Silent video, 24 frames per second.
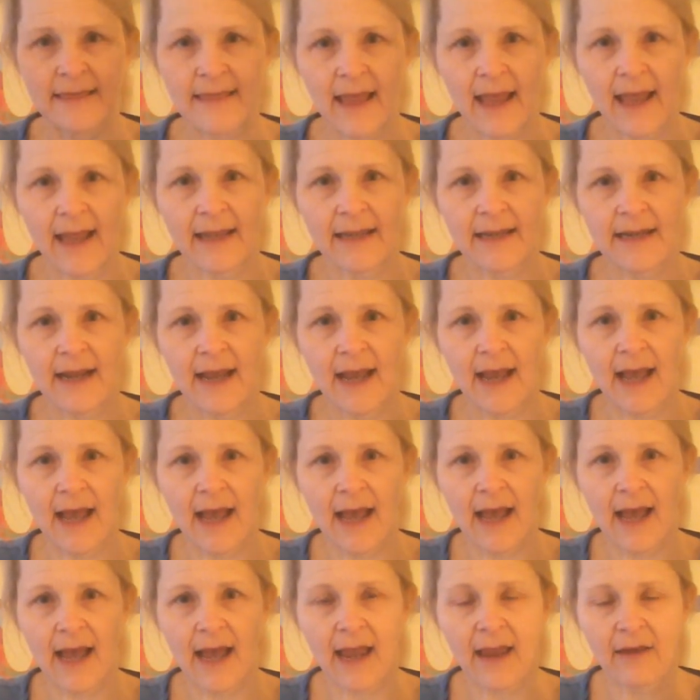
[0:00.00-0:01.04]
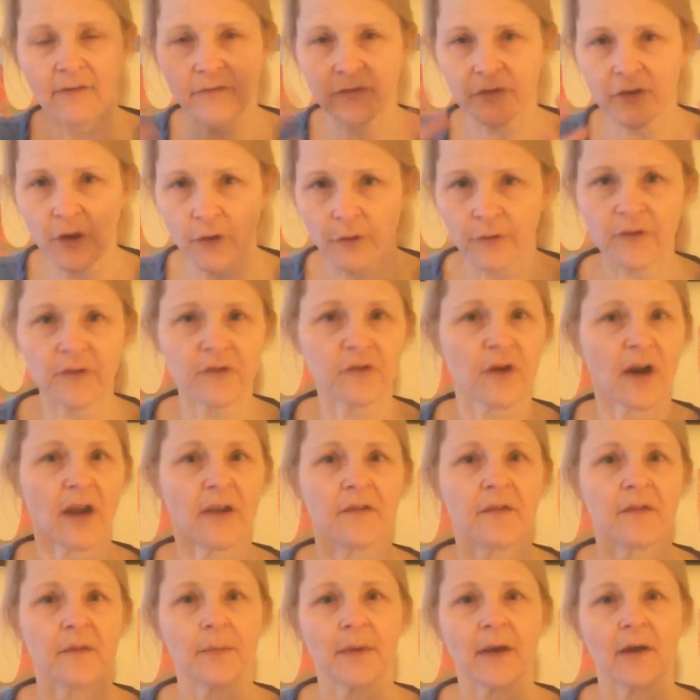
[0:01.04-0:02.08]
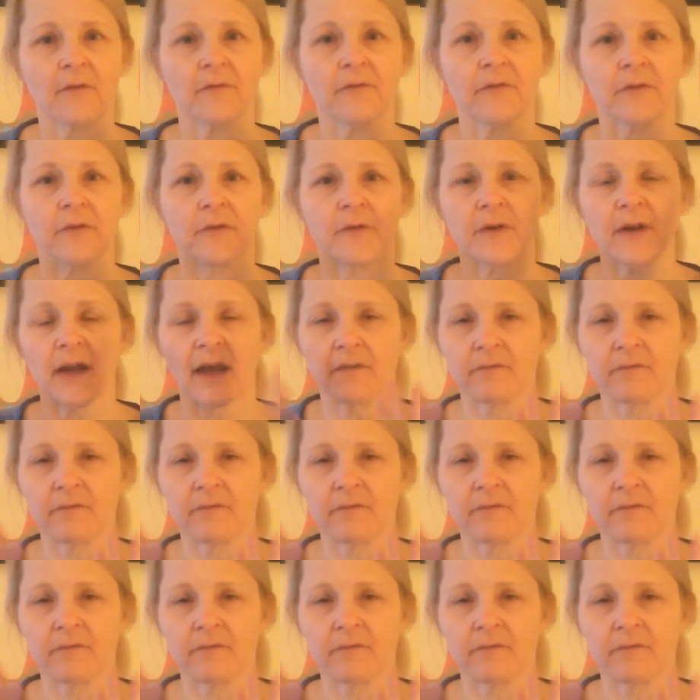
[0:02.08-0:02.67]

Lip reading: then I have no stress about food.